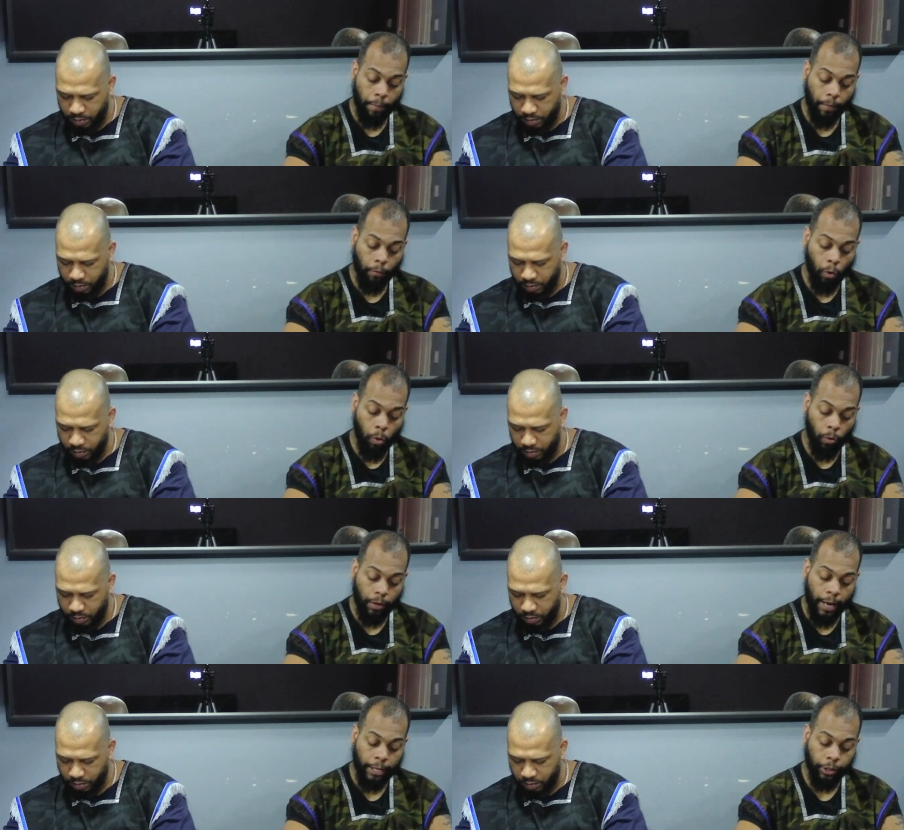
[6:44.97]
Speaker 1: above
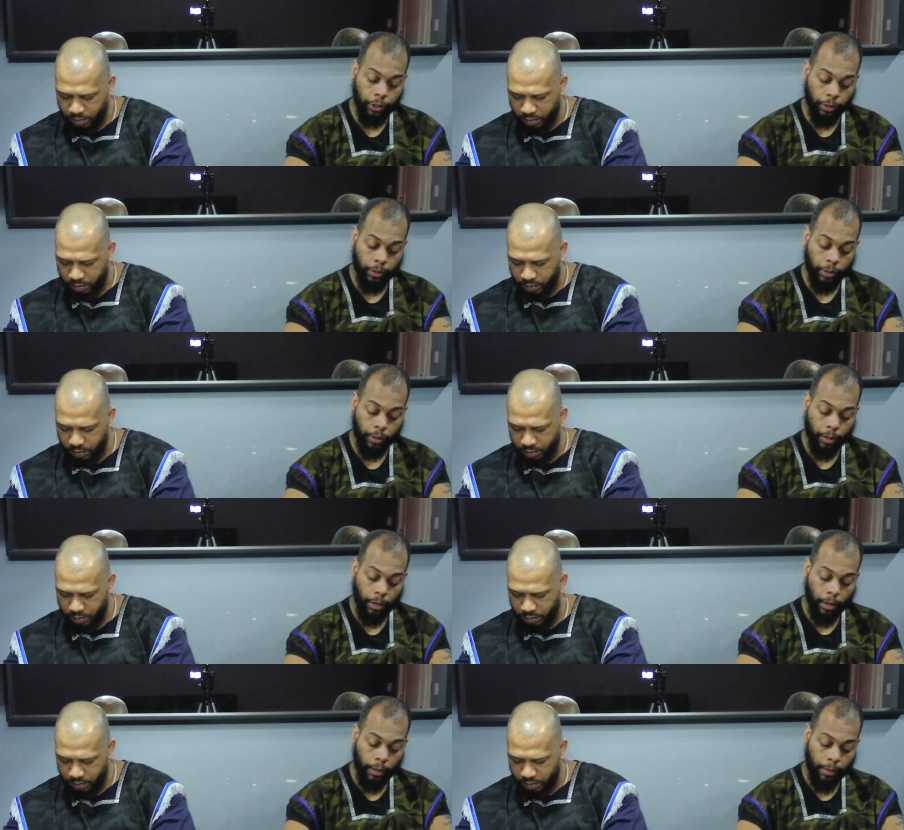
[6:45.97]
all nations
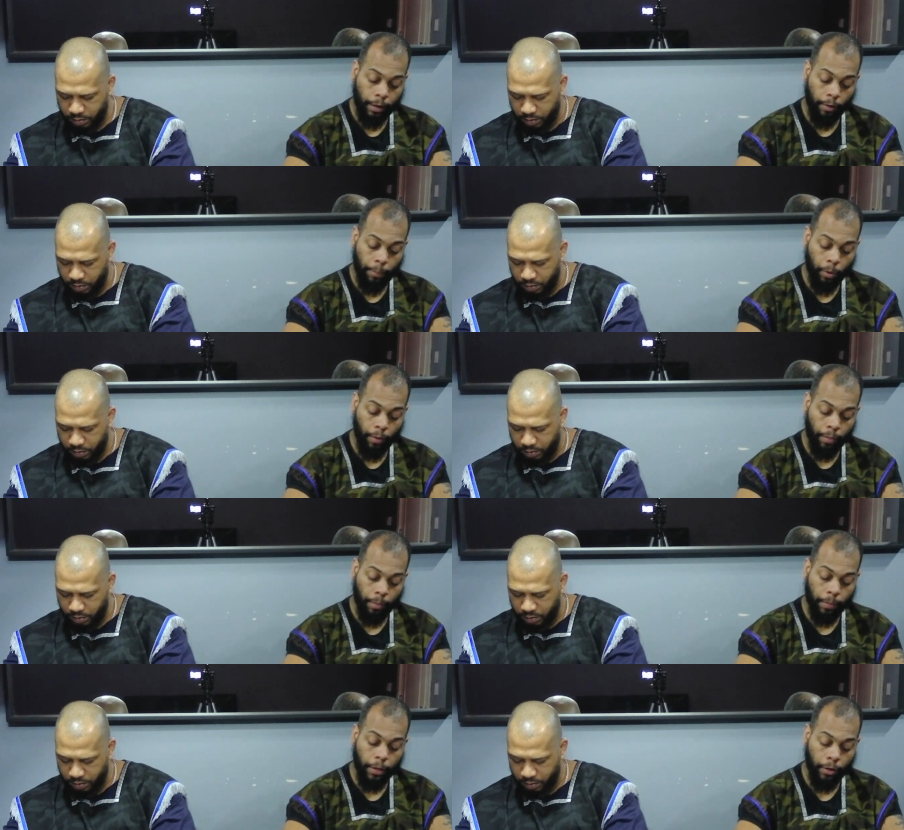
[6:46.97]
that are
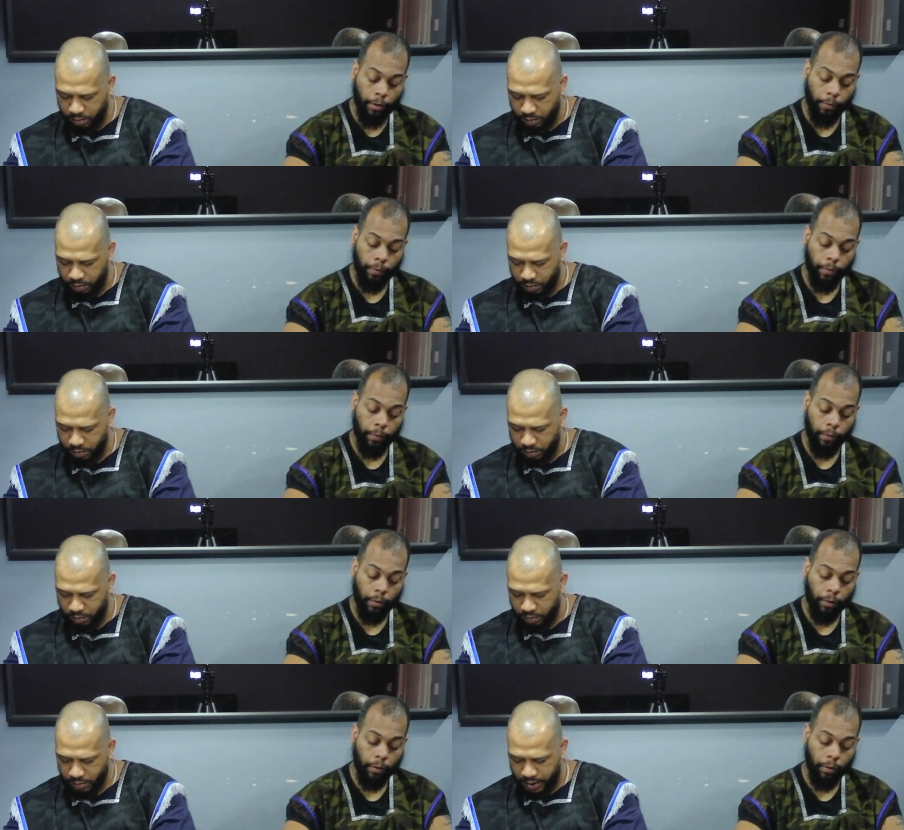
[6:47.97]
upon the earth.
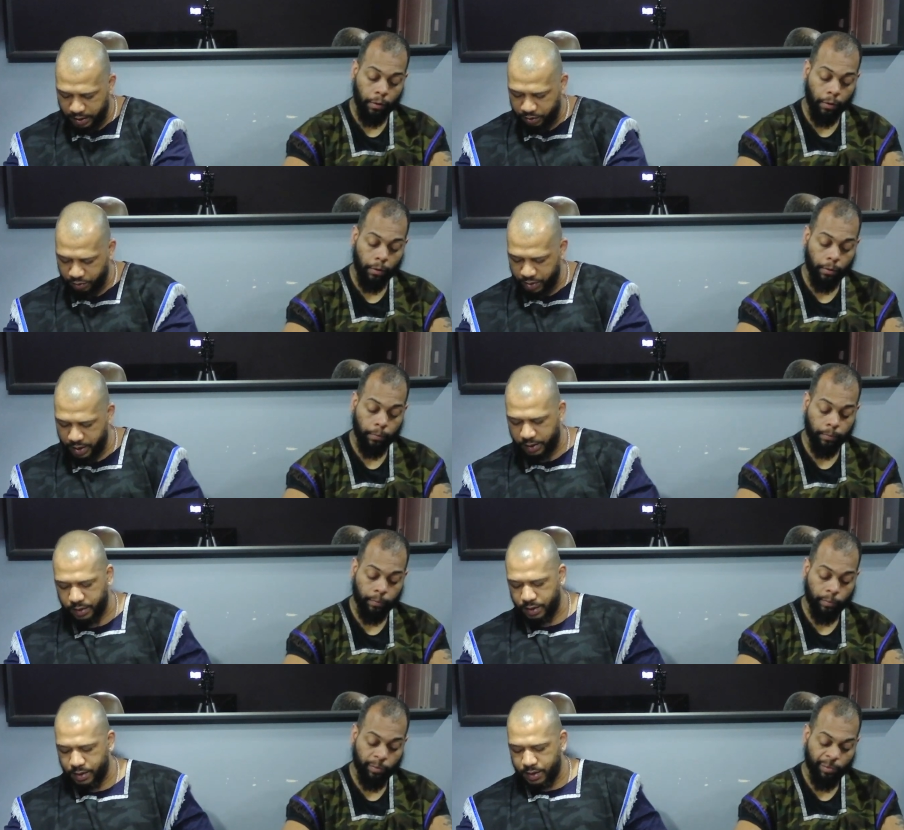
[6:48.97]
That's
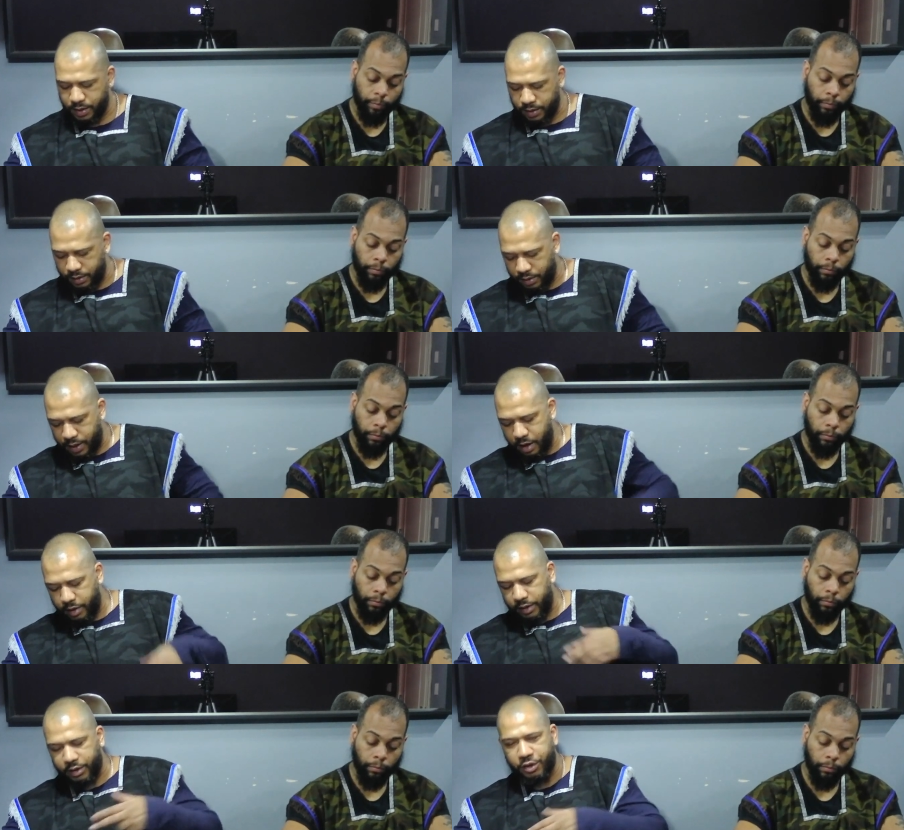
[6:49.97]
right.
Speaker 2: So
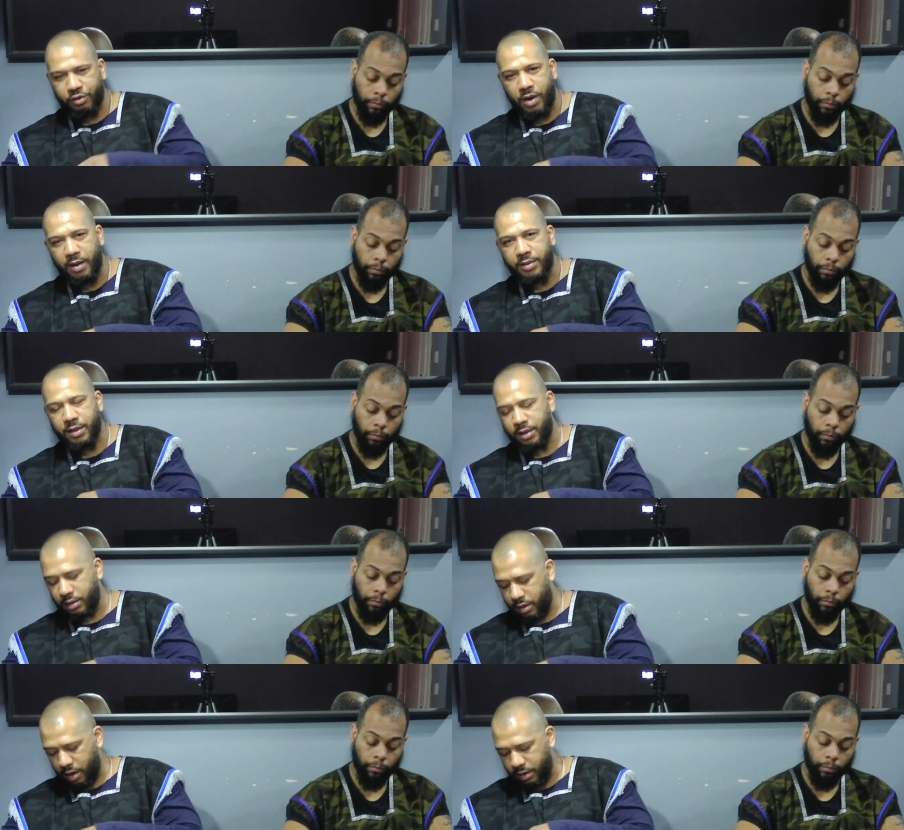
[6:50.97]
there it describes
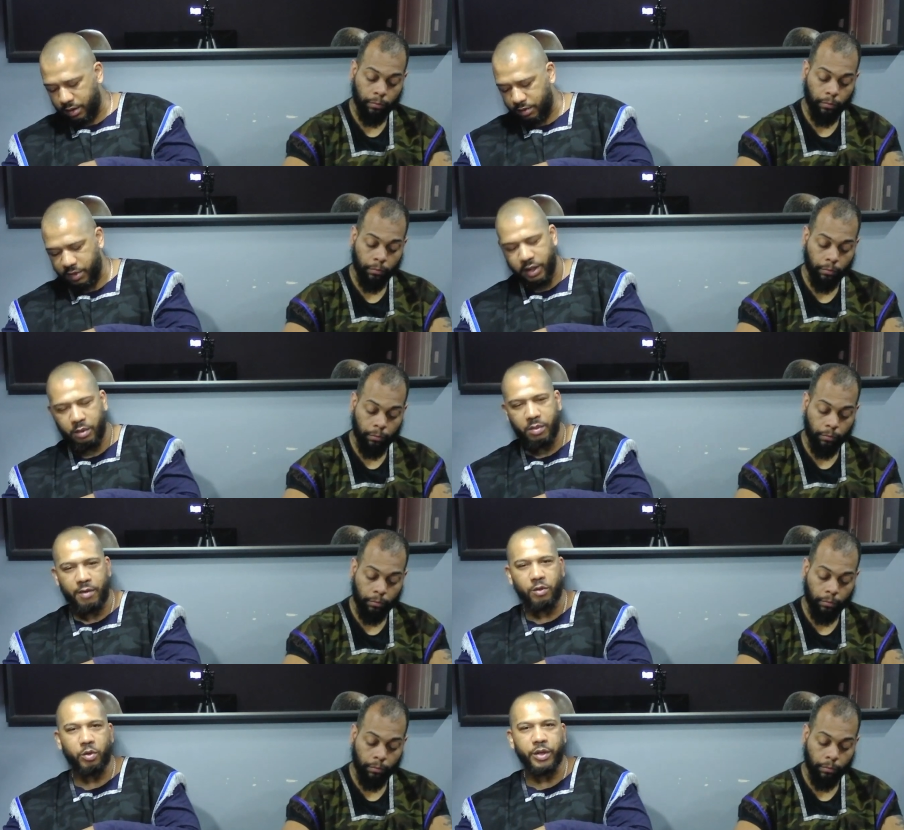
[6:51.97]
us as being
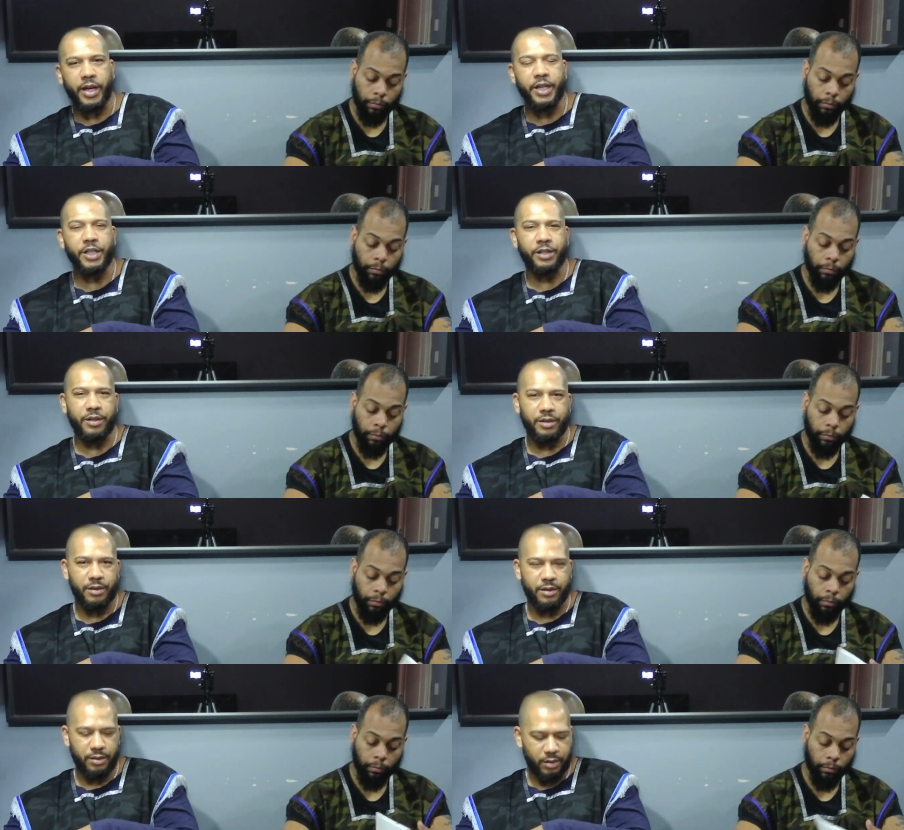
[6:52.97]
above all
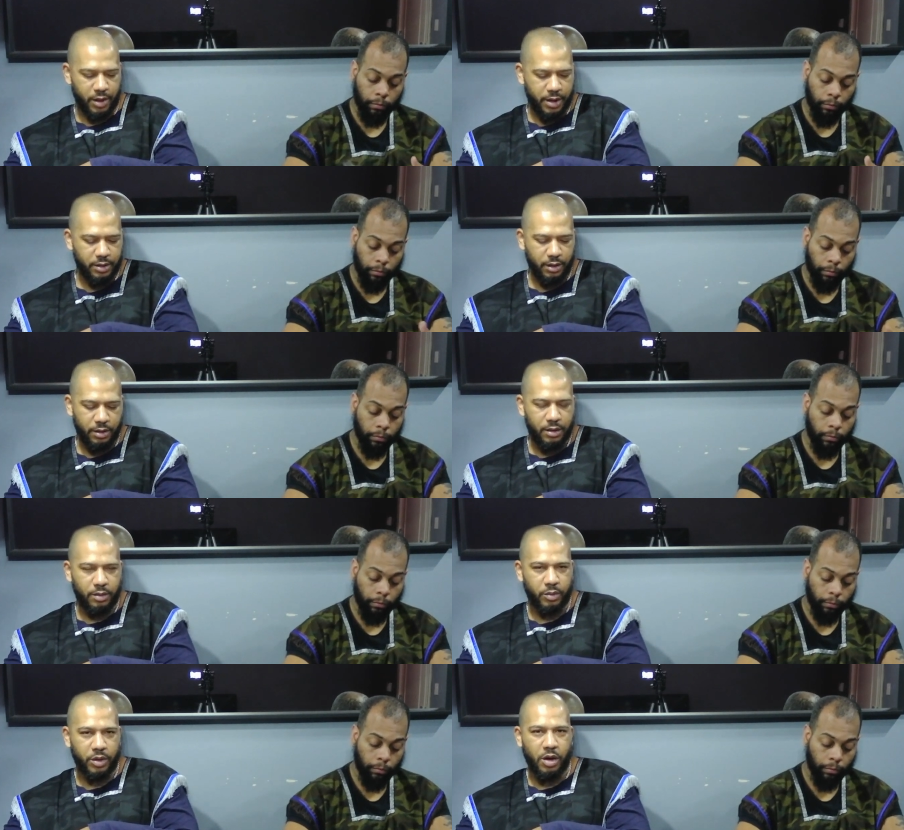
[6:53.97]
nations, okay?
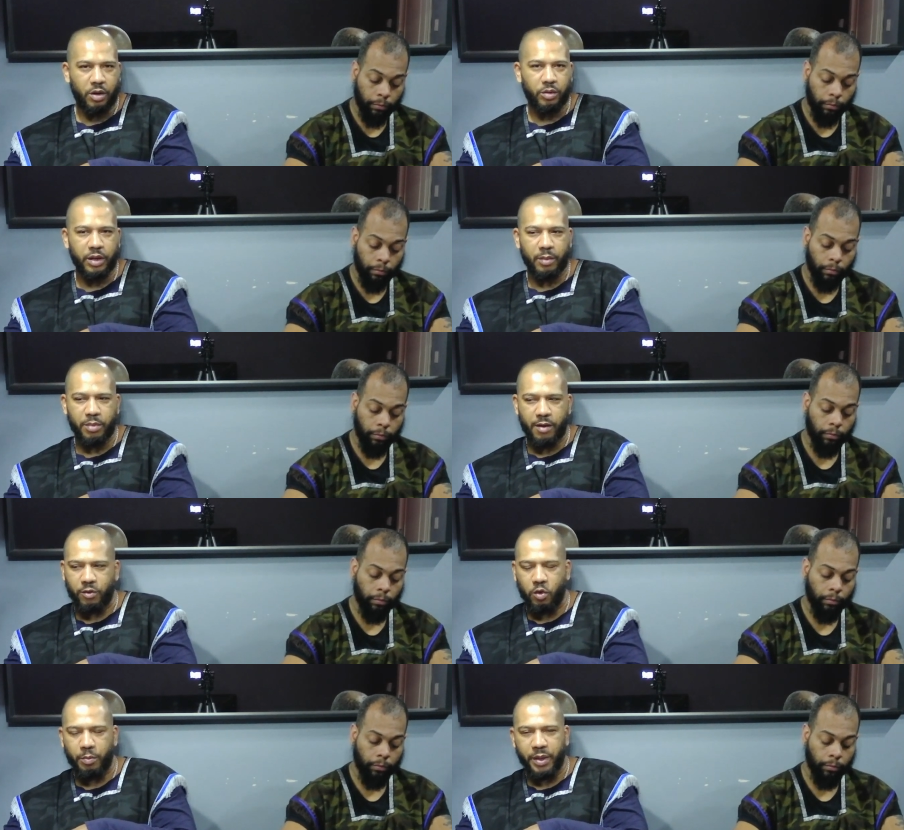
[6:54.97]
We're not only
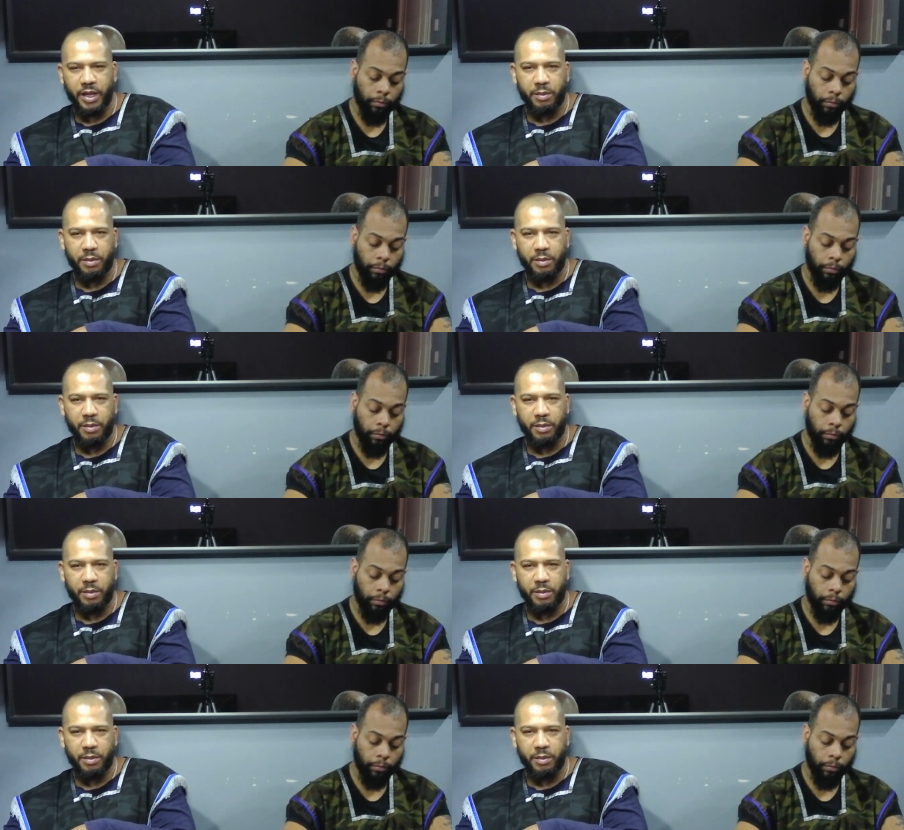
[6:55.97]
above all